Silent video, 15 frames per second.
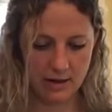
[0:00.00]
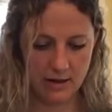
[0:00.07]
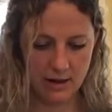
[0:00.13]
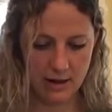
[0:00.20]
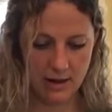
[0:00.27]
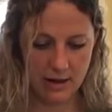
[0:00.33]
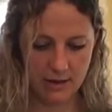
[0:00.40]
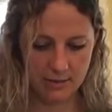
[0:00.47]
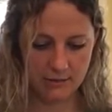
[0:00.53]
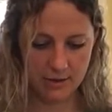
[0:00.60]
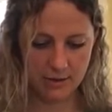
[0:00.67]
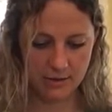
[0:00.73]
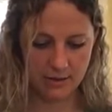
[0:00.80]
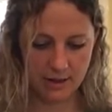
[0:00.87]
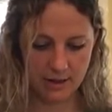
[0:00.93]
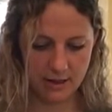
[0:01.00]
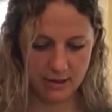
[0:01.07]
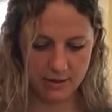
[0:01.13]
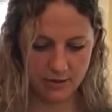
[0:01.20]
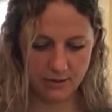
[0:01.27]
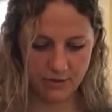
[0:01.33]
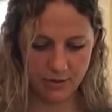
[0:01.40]
I am using
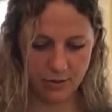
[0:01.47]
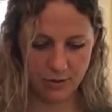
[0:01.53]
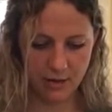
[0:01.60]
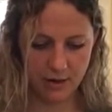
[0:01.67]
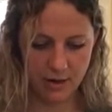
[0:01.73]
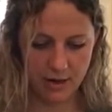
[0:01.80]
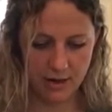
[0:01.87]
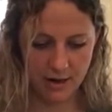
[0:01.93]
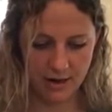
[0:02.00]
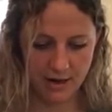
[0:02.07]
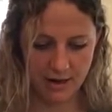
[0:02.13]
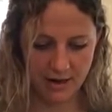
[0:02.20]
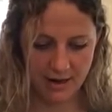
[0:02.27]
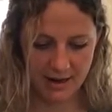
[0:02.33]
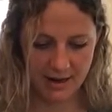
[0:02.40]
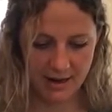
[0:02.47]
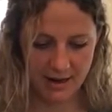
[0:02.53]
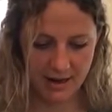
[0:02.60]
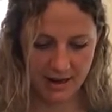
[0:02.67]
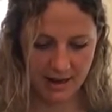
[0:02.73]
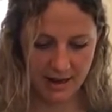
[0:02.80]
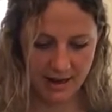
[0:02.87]
4
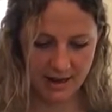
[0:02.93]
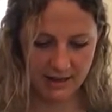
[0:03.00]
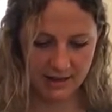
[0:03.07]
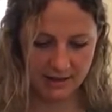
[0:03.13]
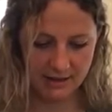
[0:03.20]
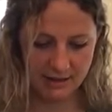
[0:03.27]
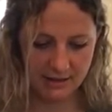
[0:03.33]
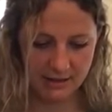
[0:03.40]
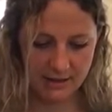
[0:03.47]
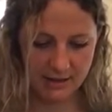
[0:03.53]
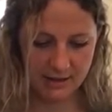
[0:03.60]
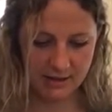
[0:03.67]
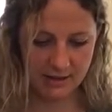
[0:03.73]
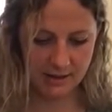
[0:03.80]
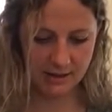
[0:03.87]
eggs.